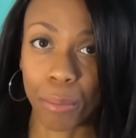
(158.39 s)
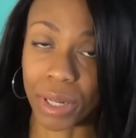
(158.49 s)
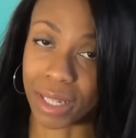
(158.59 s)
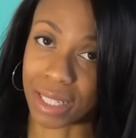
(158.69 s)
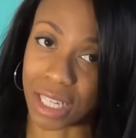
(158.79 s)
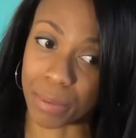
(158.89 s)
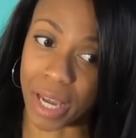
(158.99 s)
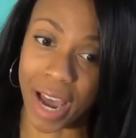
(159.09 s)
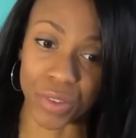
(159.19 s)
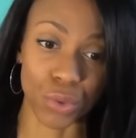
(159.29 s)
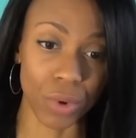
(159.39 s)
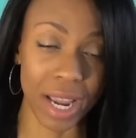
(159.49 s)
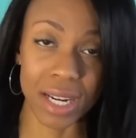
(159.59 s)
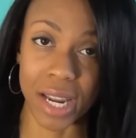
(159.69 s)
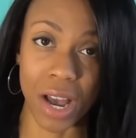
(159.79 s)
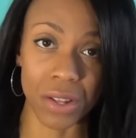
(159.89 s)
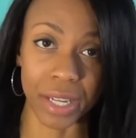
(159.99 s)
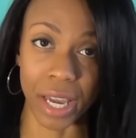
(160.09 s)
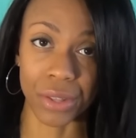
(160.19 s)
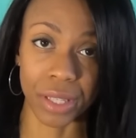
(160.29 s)
but except I have to write down
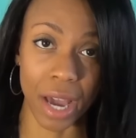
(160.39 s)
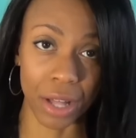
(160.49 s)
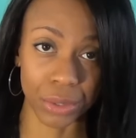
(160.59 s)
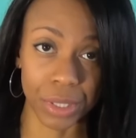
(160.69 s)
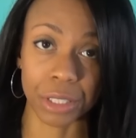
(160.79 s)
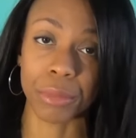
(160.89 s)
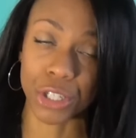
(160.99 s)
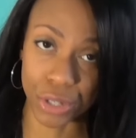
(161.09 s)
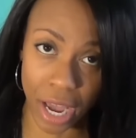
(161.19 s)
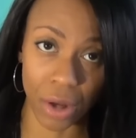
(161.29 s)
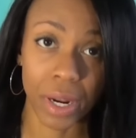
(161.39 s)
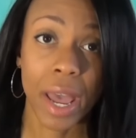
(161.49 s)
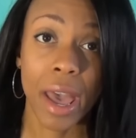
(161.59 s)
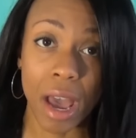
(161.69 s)
and count the calories and measure out